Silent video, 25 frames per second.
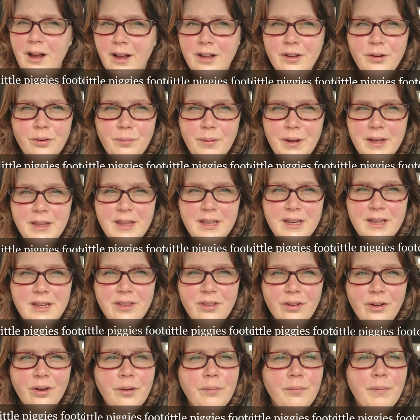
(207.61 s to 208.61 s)
I don't mind that
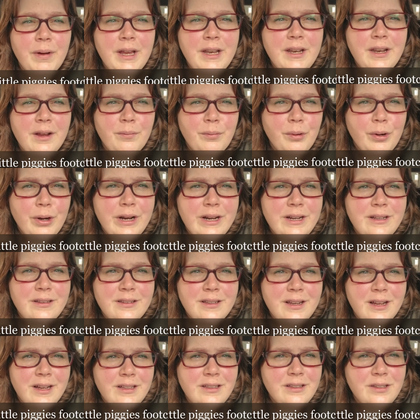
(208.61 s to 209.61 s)
either. My number is
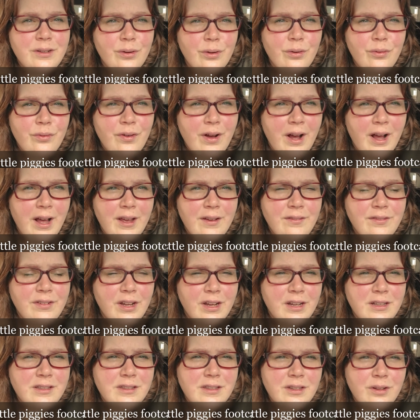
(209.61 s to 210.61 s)
905
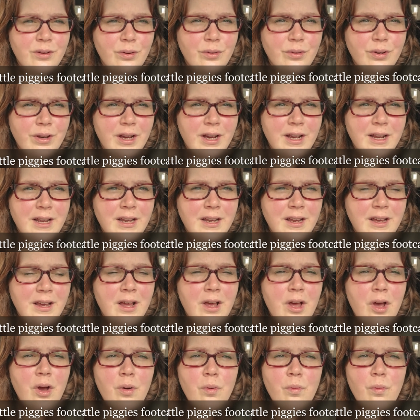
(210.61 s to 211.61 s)
909
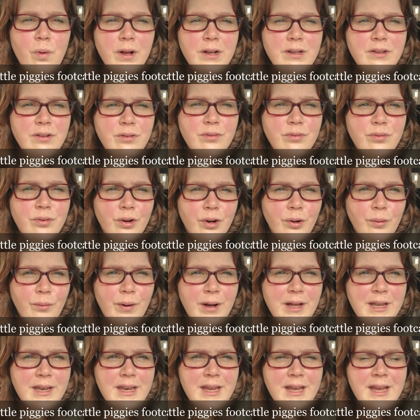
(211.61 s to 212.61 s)

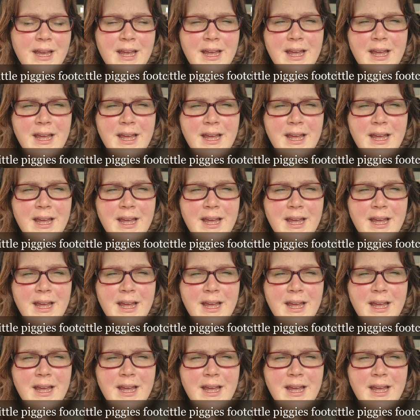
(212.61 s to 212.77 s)
1241.